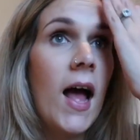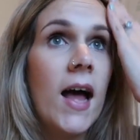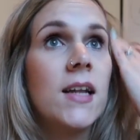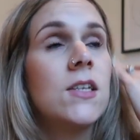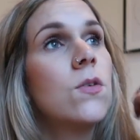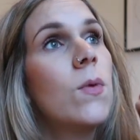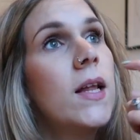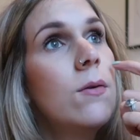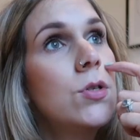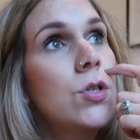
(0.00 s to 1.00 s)
And when
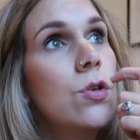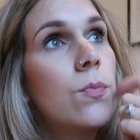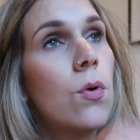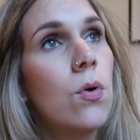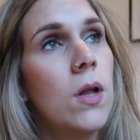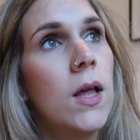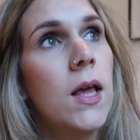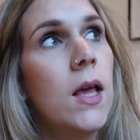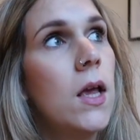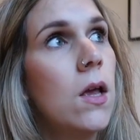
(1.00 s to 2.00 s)
he was newborn,
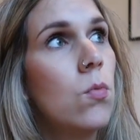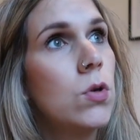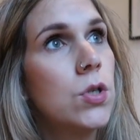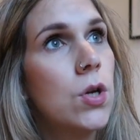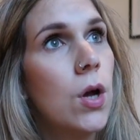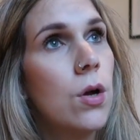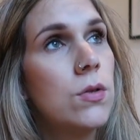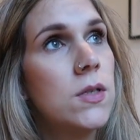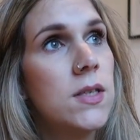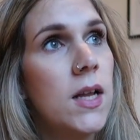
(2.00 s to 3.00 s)
he would go
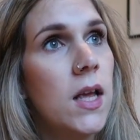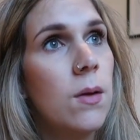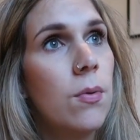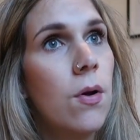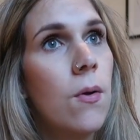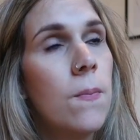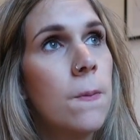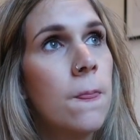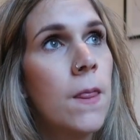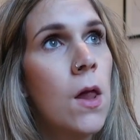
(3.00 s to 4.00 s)
to sleep
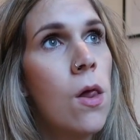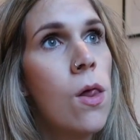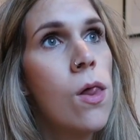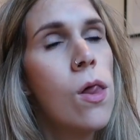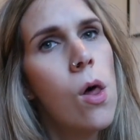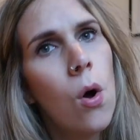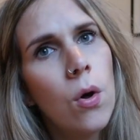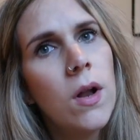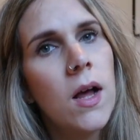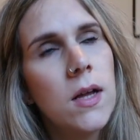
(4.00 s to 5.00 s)

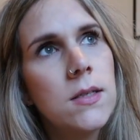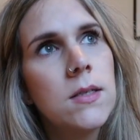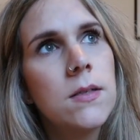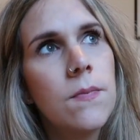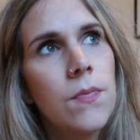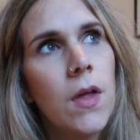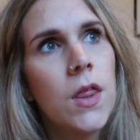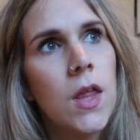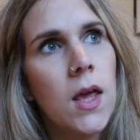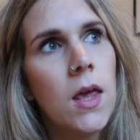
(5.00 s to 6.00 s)
on us, I
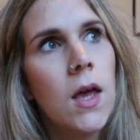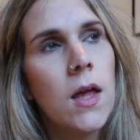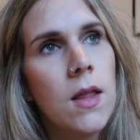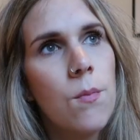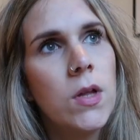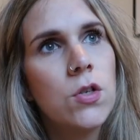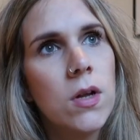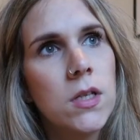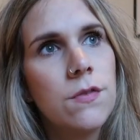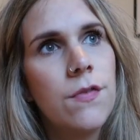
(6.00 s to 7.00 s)
think, and then we'd
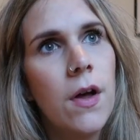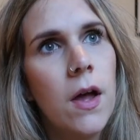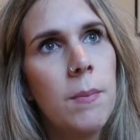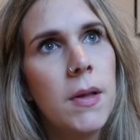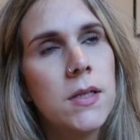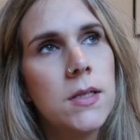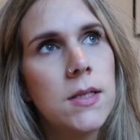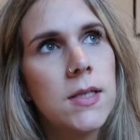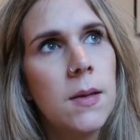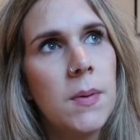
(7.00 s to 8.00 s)
transfer him into
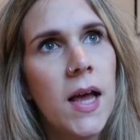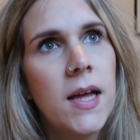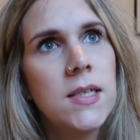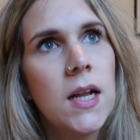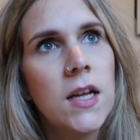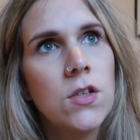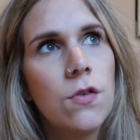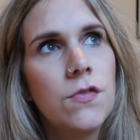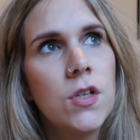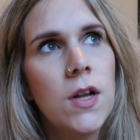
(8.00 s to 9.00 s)
the sleepy head, and I'd
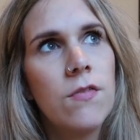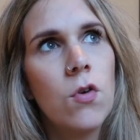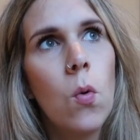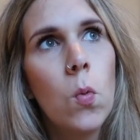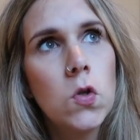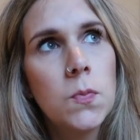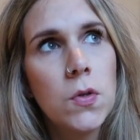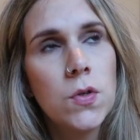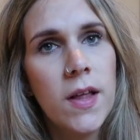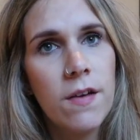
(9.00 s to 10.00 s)
often have a hot water
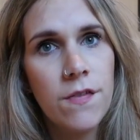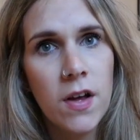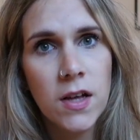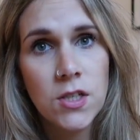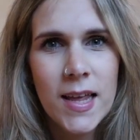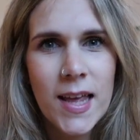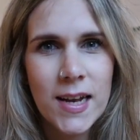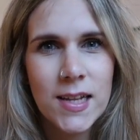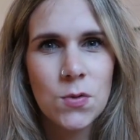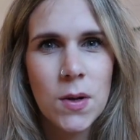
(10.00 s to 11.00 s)
bottle there first,
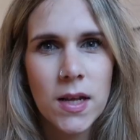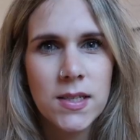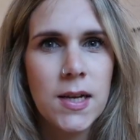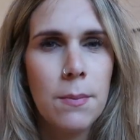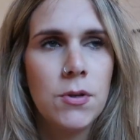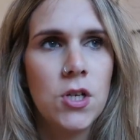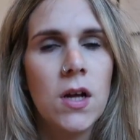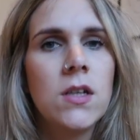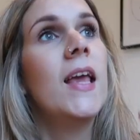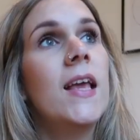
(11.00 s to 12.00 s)
get it to a nice
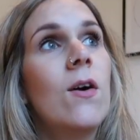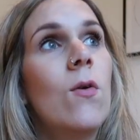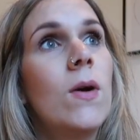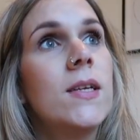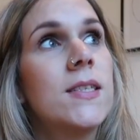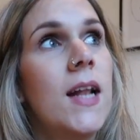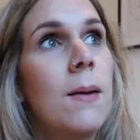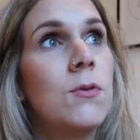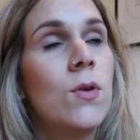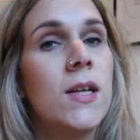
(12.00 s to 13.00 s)
temperature. He always
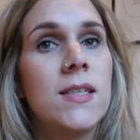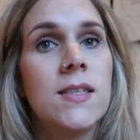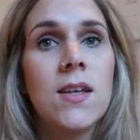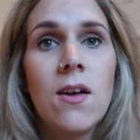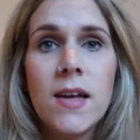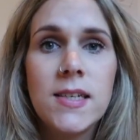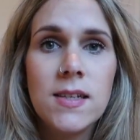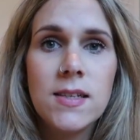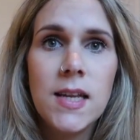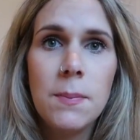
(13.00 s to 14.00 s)
slept on his side
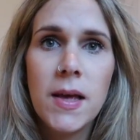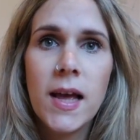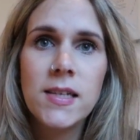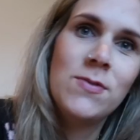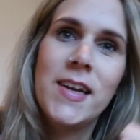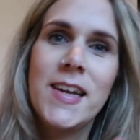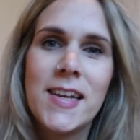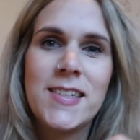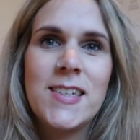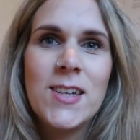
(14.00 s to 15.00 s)
in the sleepy head, really
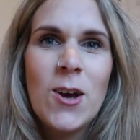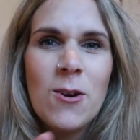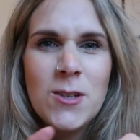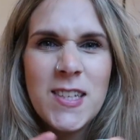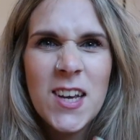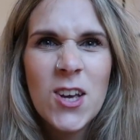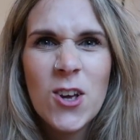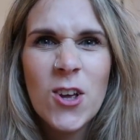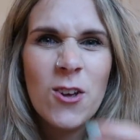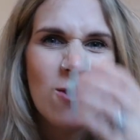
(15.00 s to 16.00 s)
nice and cozy and
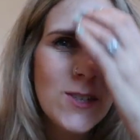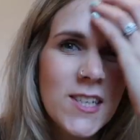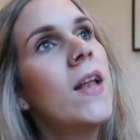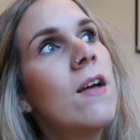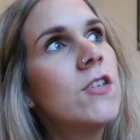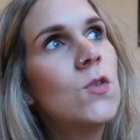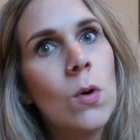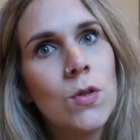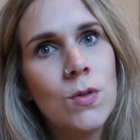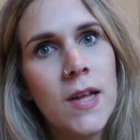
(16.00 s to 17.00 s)
cocooned. We never
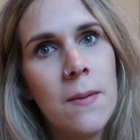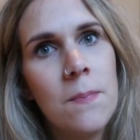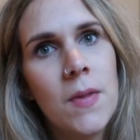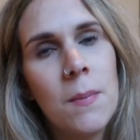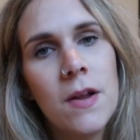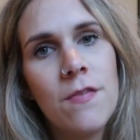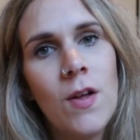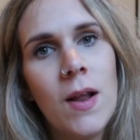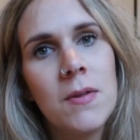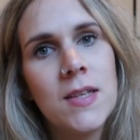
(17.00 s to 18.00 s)
swaddled him, but it
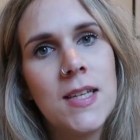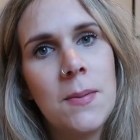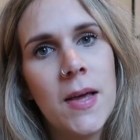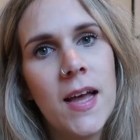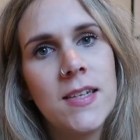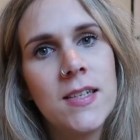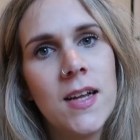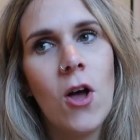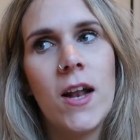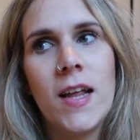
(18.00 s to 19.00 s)
felt like with the sleepy head,
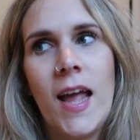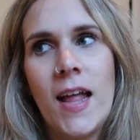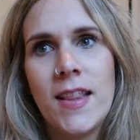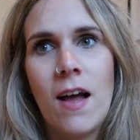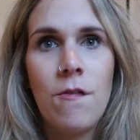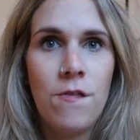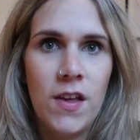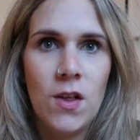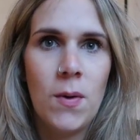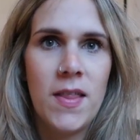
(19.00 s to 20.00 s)
you kind of get that
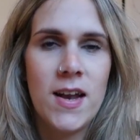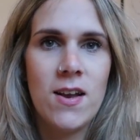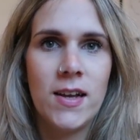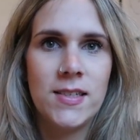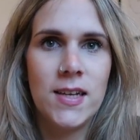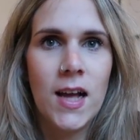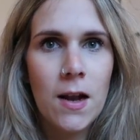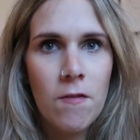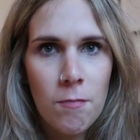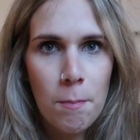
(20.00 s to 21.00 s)
feel where they're nice and
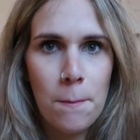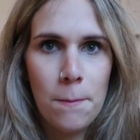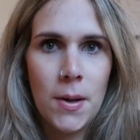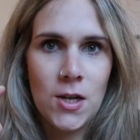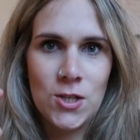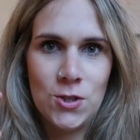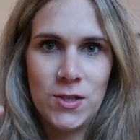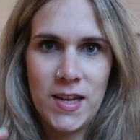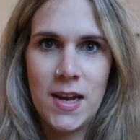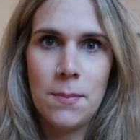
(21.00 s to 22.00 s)
kind of
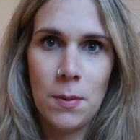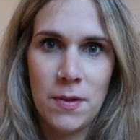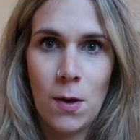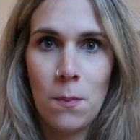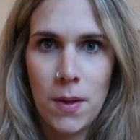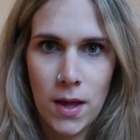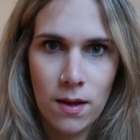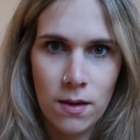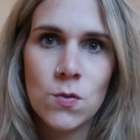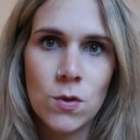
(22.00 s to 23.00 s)
bundled in, but without
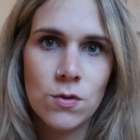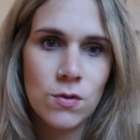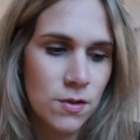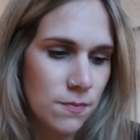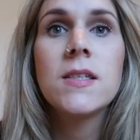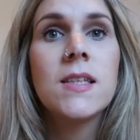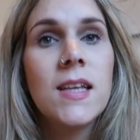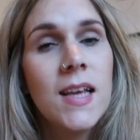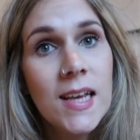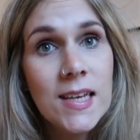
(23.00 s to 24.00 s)
being swaddled. So
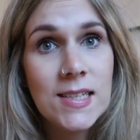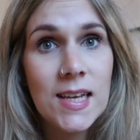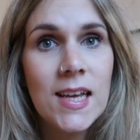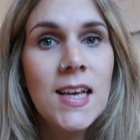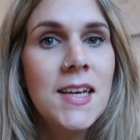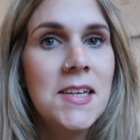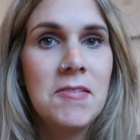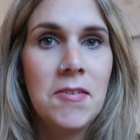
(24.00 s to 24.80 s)
the easy